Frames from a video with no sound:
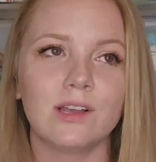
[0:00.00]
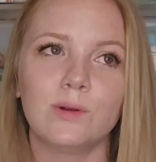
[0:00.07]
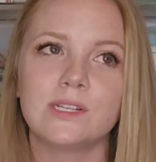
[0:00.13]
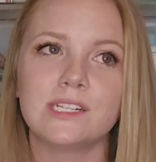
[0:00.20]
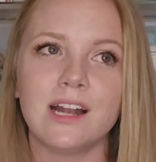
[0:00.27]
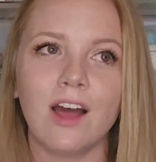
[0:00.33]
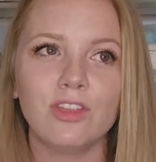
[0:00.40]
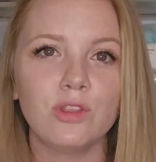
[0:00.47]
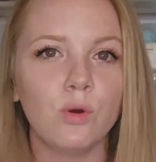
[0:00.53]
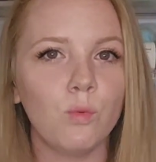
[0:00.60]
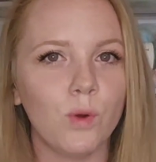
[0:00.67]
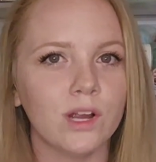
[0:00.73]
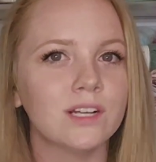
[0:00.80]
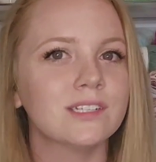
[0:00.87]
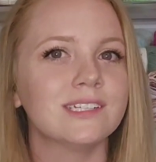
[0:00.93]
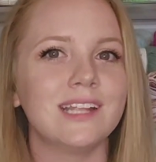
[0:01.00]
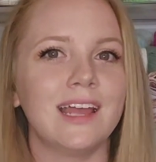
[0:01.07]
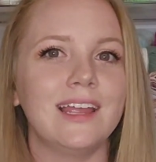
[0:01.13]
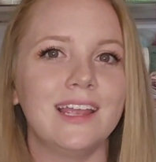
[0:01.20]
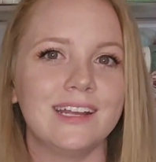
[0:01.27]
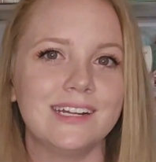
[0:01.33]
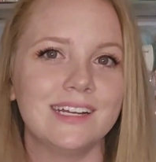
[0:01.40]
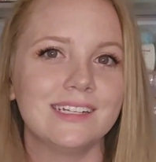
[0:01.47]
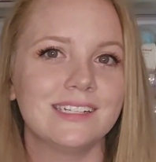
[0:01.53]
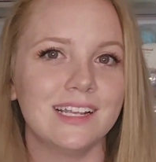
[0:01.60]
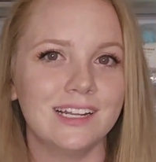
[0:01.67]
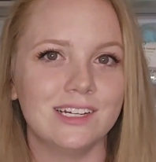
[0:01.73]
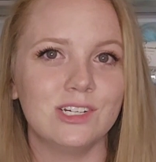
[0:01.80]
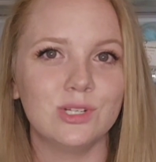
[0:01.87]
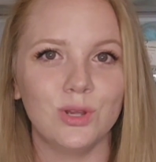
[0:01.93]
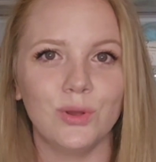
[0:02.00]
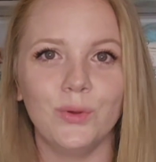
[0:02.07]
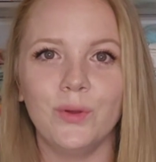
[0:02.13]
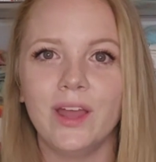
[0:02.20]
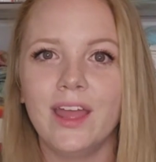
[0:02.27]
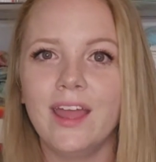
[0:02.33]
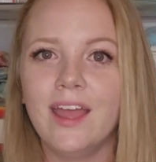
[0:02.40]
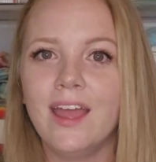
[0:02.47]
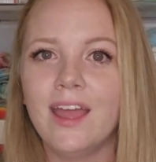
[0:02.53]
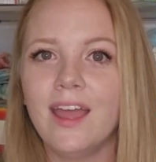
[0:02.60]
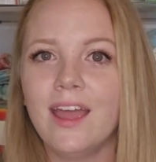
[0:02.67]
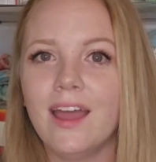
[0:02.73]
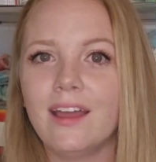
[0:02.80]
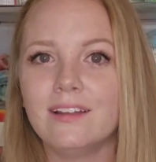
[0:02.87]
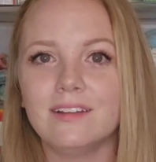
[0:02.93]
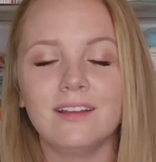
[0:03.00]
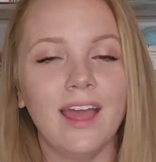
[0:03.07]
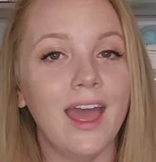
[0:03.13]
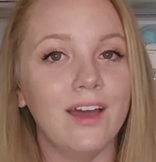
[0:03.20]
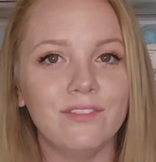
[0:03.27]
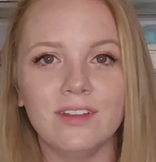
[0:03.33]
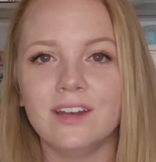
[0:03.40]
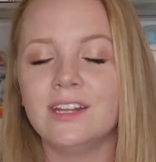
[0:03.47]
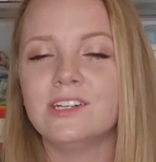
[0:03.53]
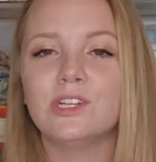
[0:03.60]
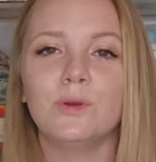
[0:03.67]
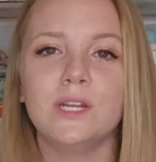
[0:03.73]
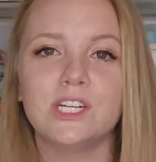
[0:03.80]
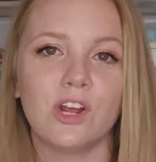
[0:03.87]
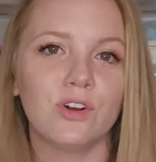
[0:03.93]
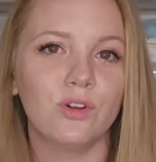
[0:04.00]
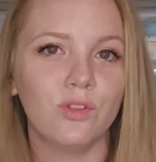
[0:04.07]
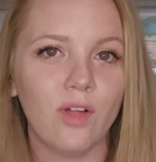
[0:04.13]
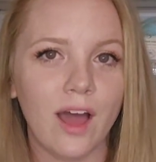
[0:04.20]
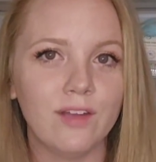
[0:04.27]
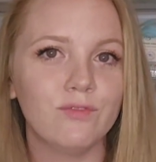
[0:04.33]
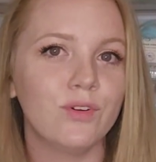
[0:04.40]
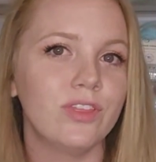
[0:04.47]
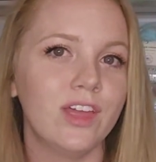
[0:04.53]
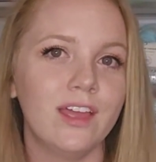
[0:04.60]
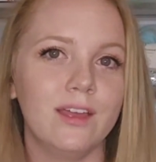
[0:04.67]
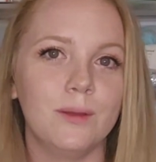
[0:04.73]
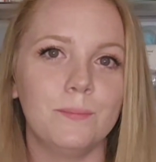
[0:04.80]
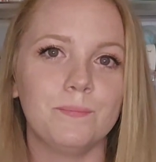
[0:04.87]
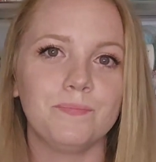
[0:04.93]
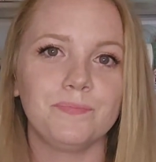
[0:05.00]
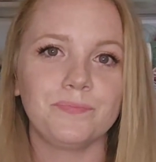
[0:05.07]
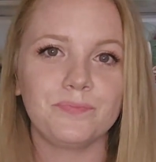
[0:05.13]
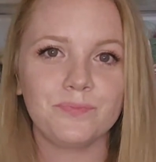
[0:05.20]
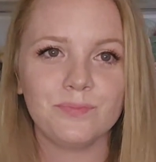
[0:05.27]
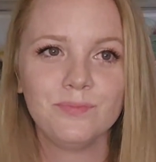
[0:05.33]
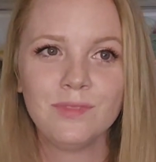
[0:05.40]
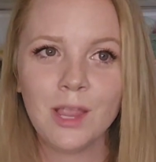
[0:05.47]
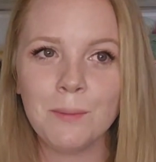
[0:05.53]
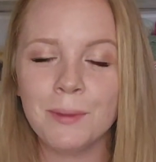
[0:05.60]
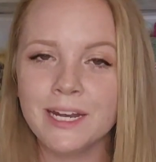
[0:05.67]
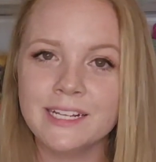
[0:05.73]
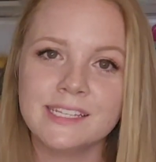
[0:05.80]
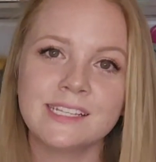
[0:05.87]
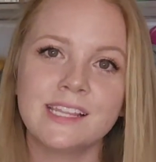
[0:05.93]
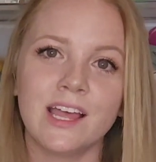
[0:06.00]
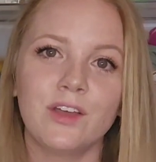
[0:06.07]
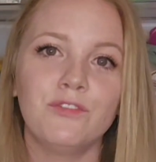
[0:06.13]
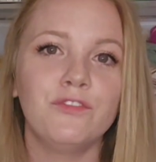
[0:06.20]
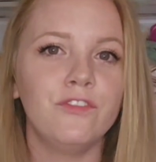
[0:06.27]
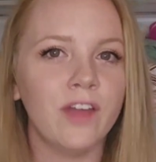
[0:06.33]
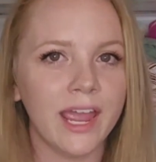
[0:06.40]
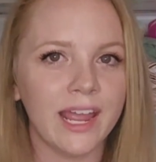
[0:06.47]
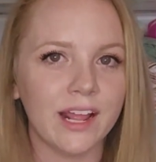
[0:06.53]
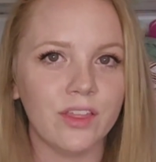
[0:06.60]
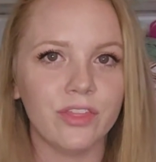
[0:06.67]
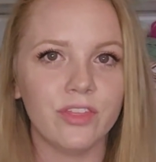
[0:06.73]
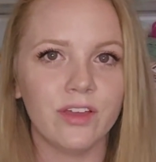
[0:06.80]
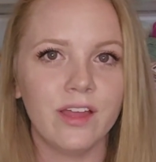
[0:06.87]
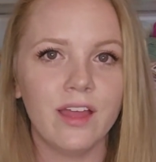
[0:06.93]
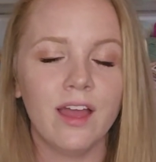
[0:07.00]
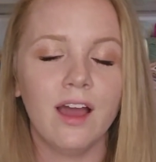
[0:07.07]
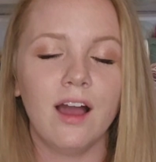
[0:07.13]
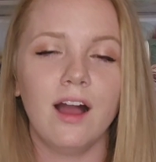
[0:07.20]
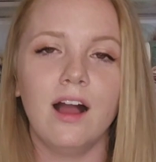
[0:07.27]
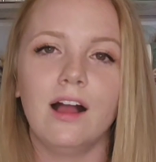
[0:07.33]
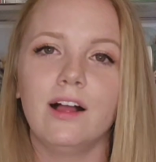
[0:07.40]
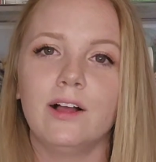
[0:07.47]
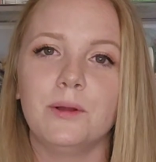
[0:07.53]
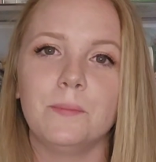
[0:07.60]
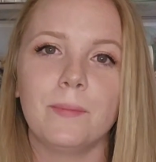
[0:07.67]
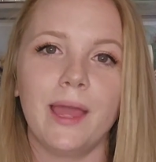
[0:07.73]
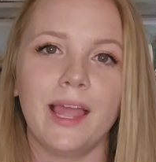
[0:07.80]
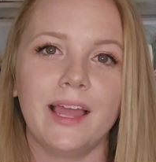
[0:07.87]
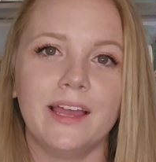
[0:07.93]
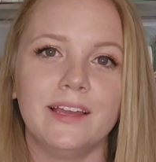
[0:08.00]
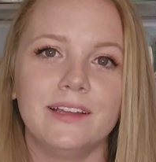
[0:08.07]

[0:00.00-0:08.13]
So it's not the works that get us into heaven, into eternal life with him, but it's the faith and